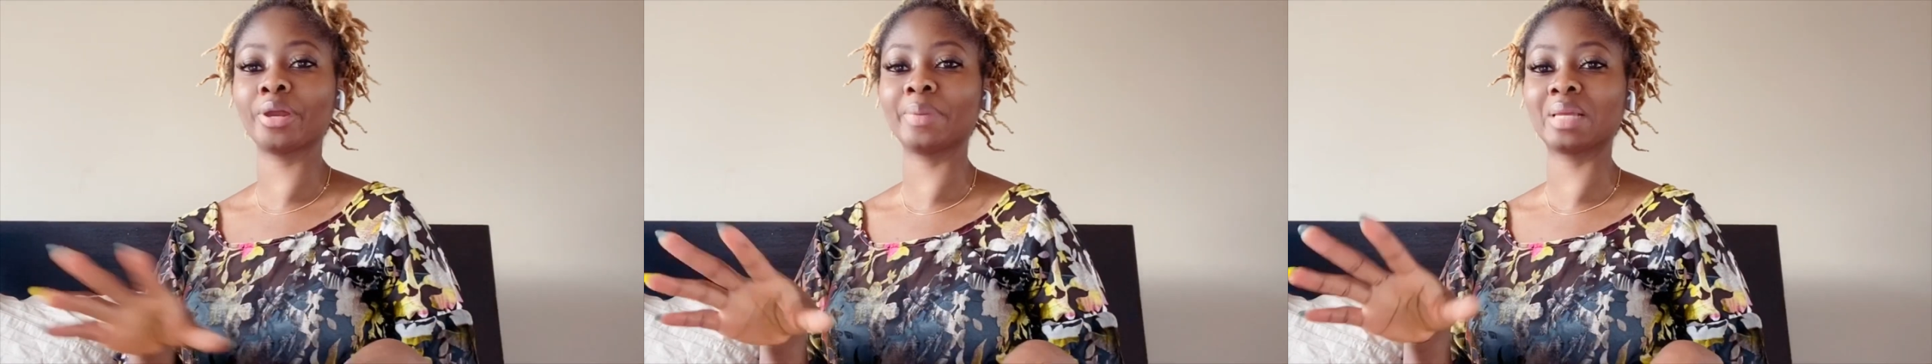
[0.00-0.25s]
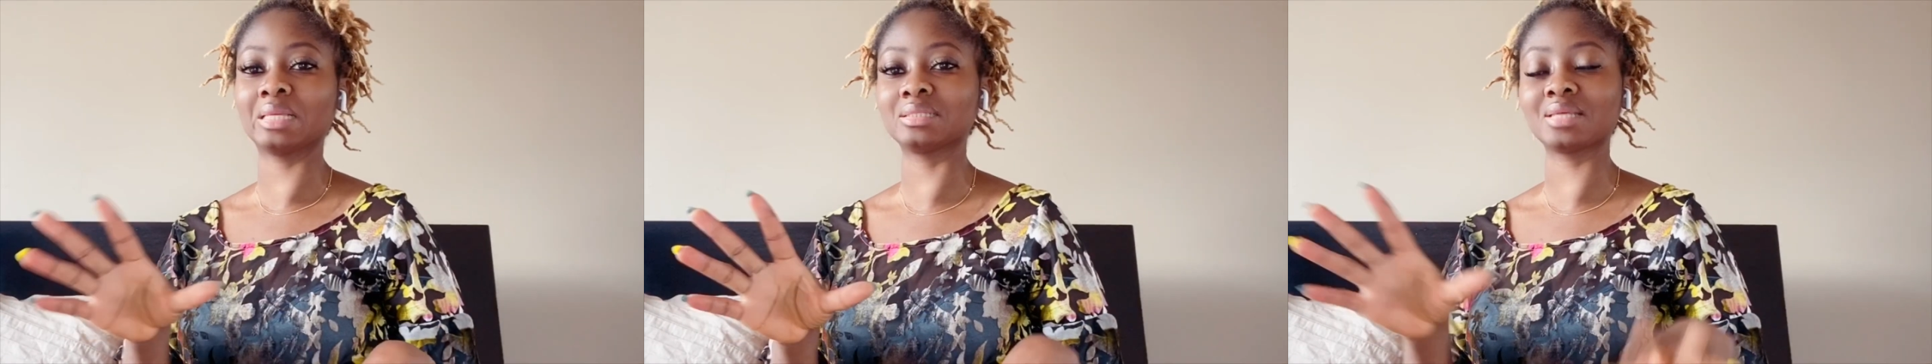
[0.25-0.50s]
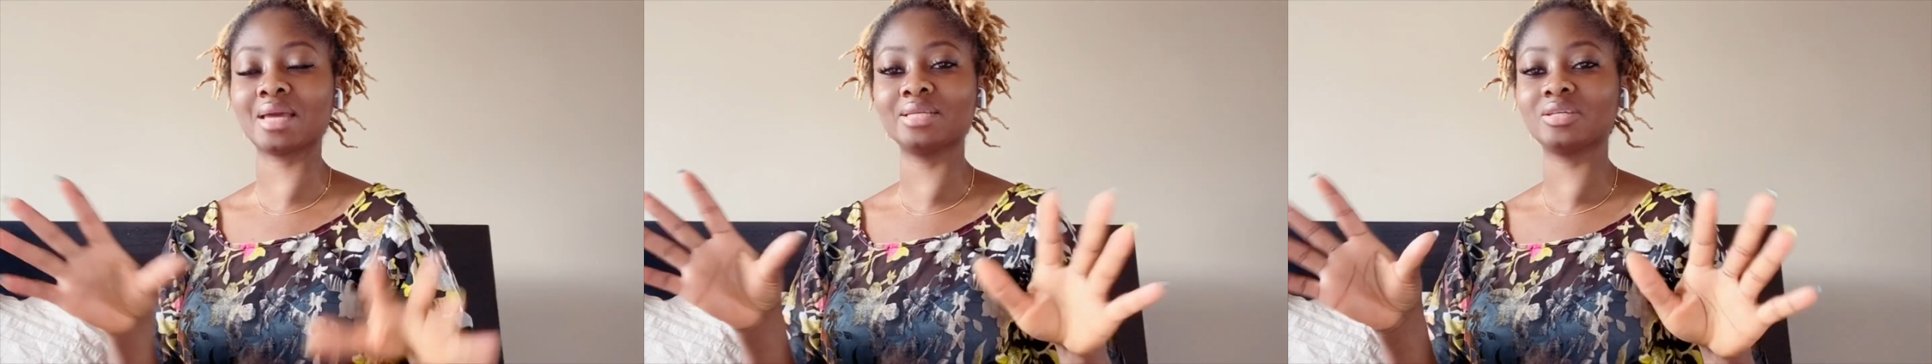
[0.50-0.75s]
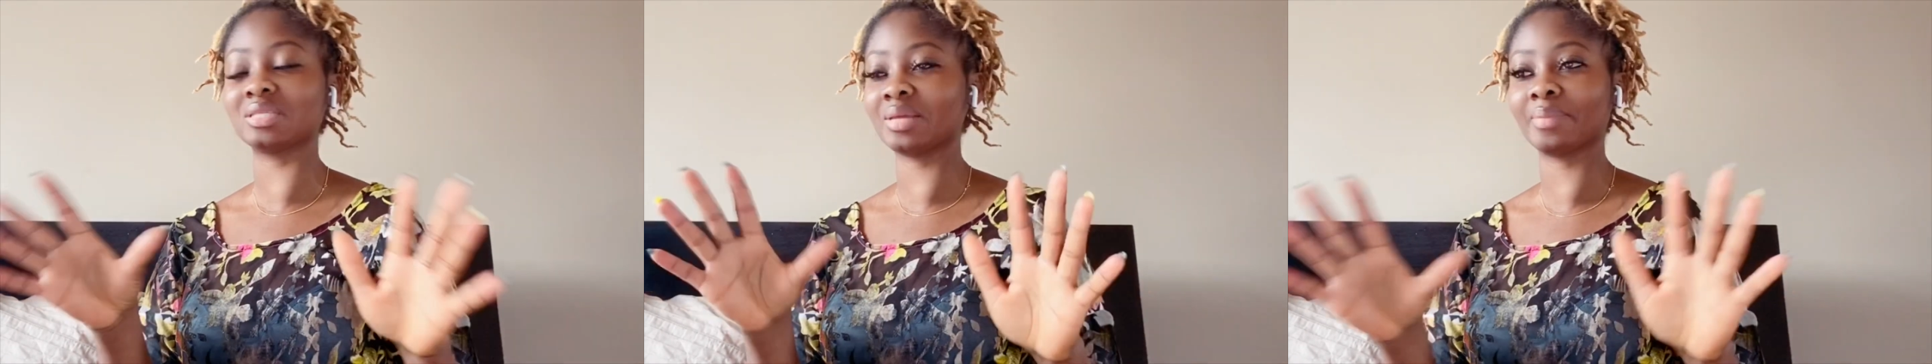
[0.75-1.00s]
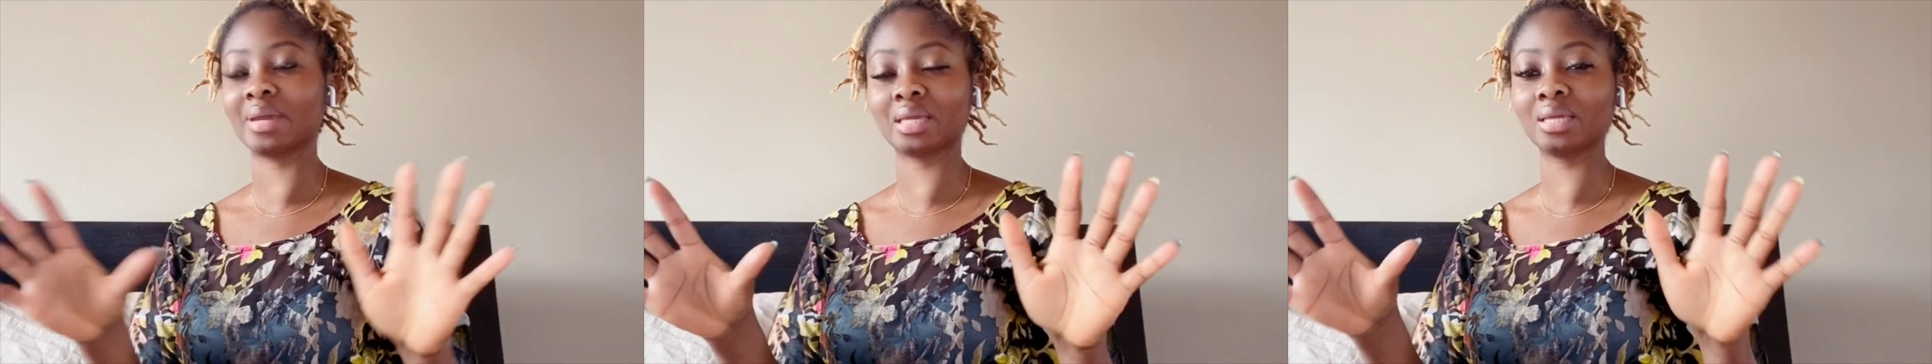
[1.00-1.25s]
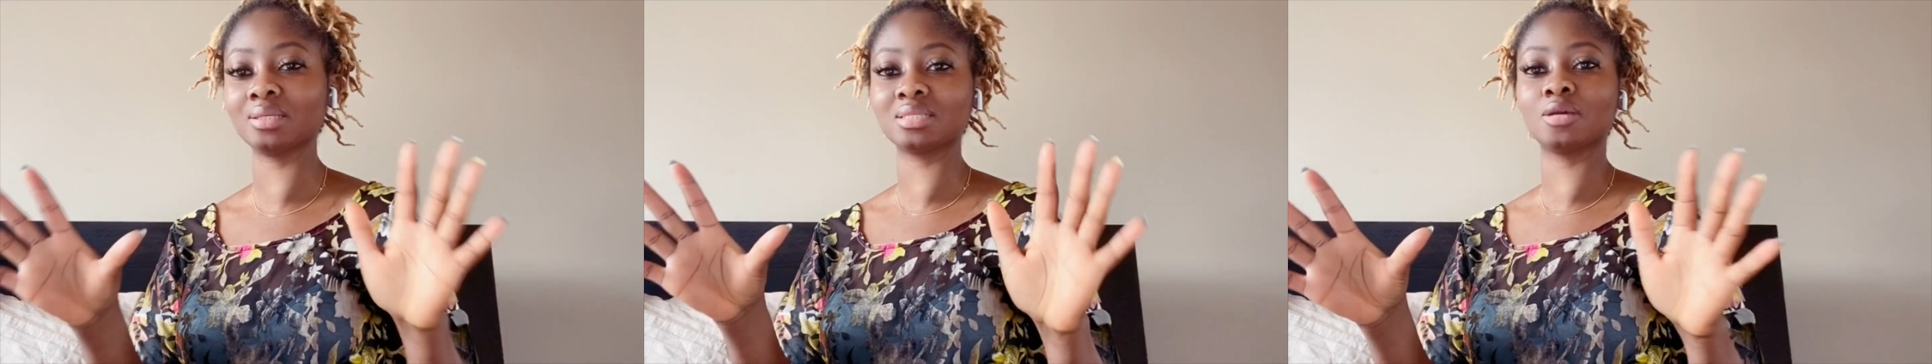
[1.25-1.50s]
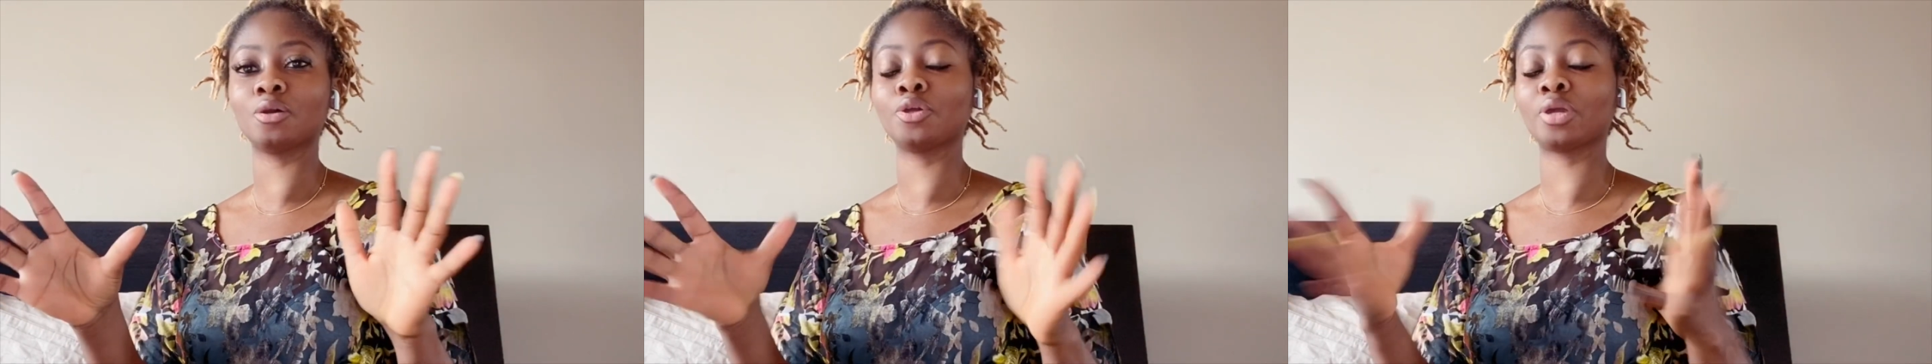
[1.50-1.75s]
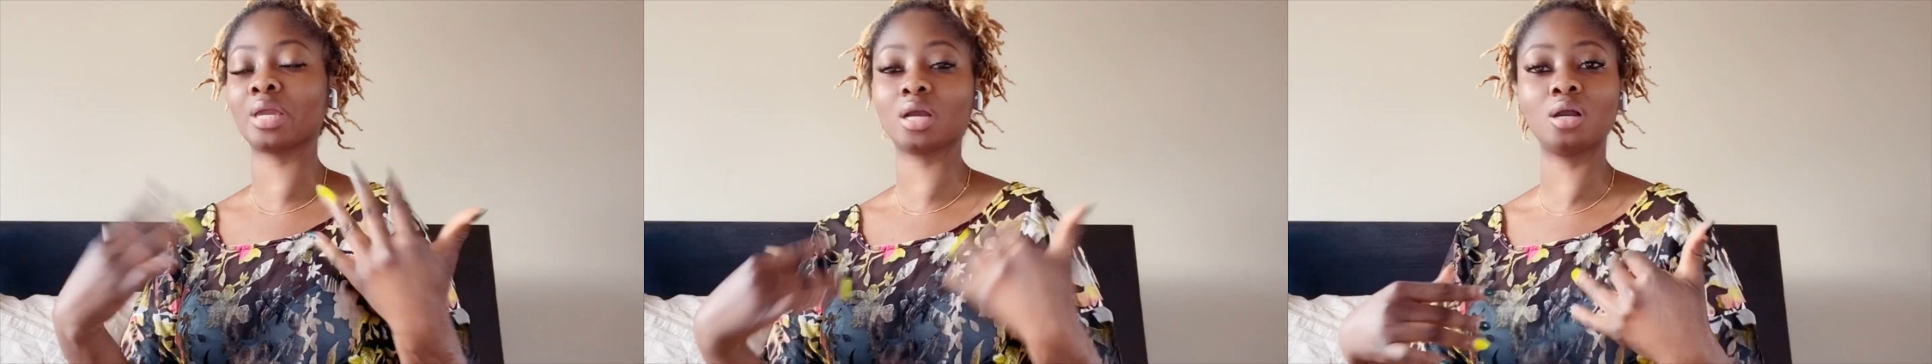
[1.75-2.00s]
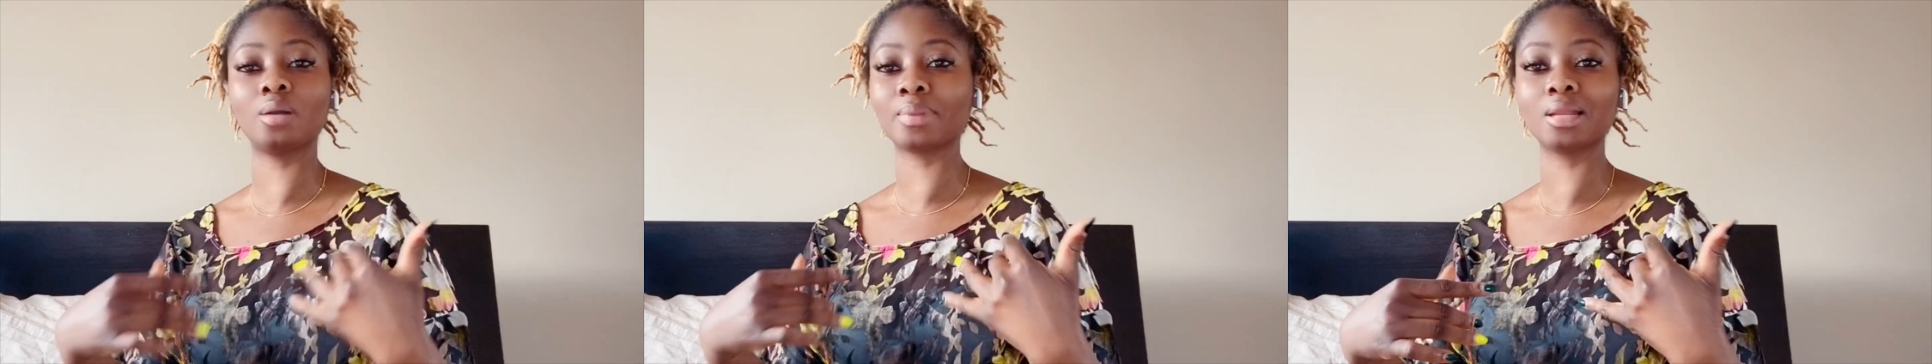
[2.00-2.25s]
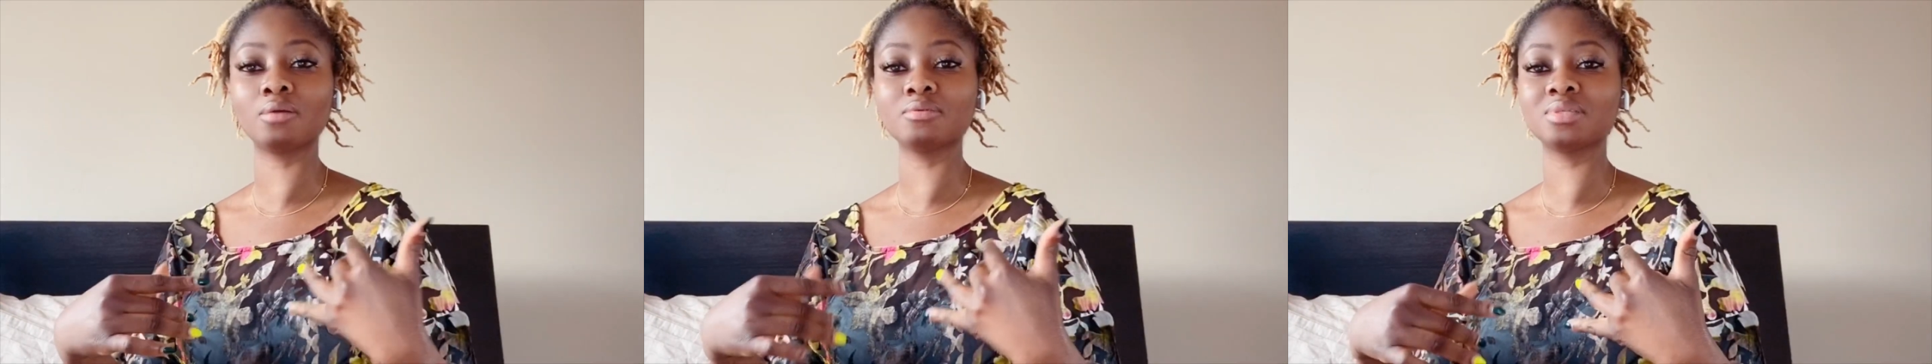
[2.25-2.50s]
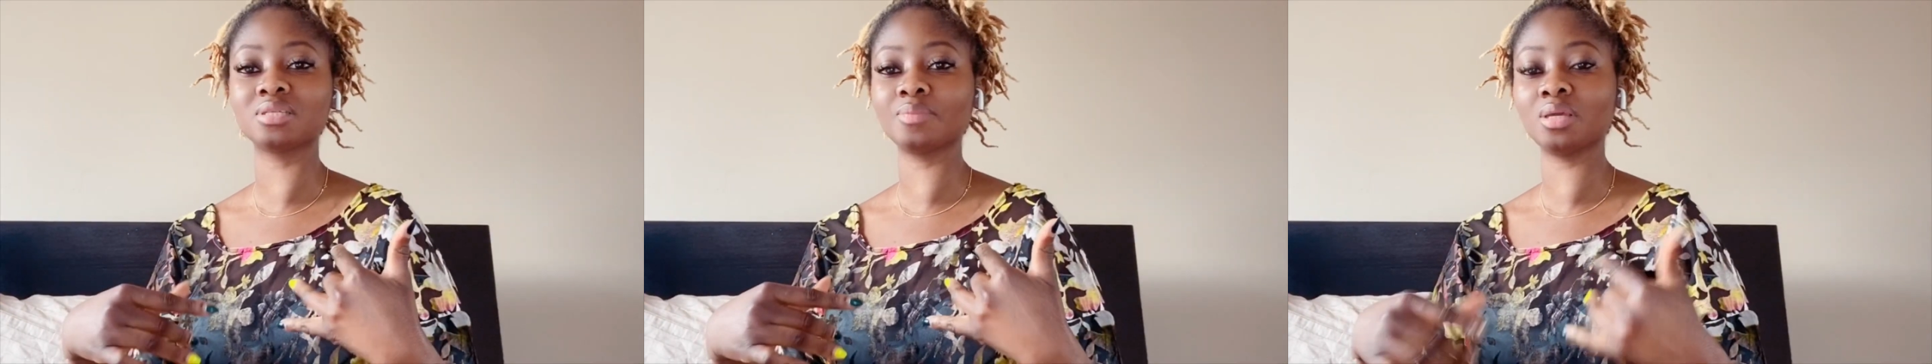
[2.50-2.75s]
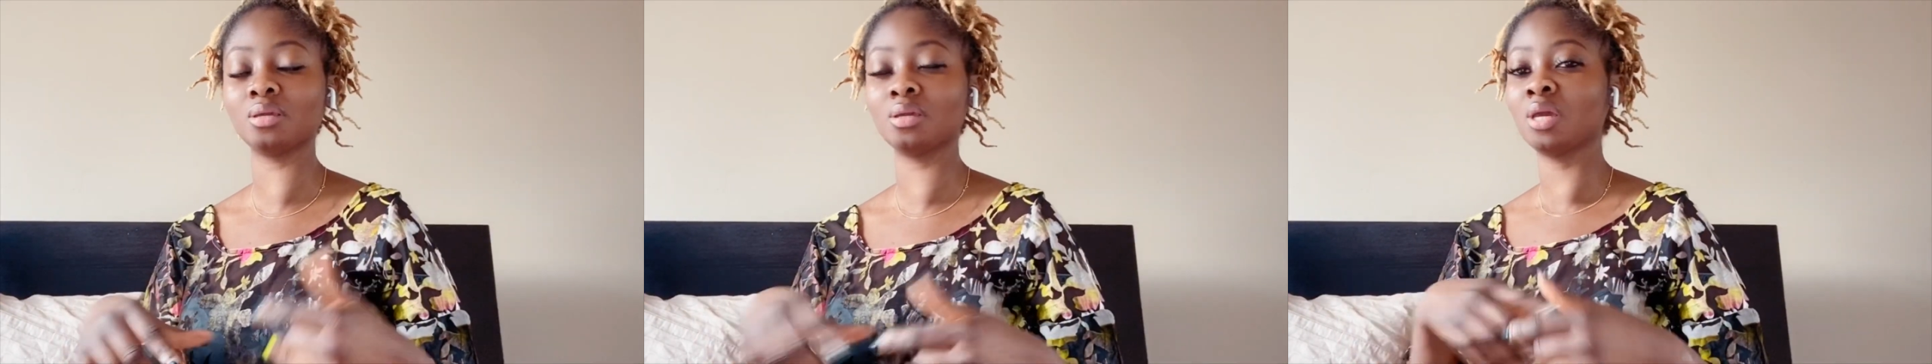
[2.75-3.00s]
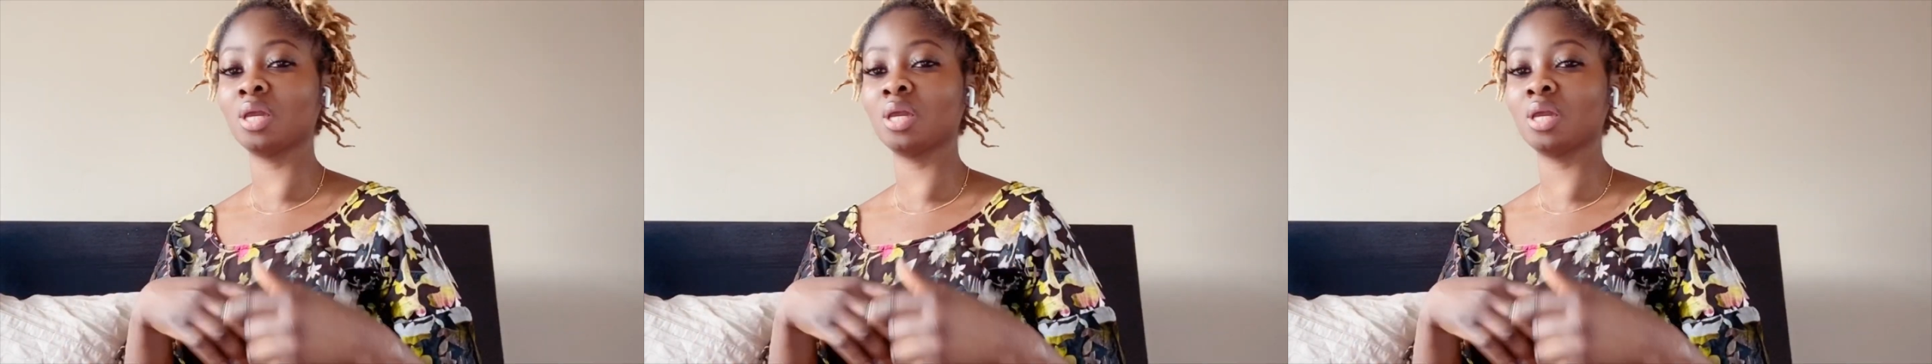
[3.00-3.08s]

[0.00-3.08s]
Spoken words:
because I just let my kids know you can come close to me.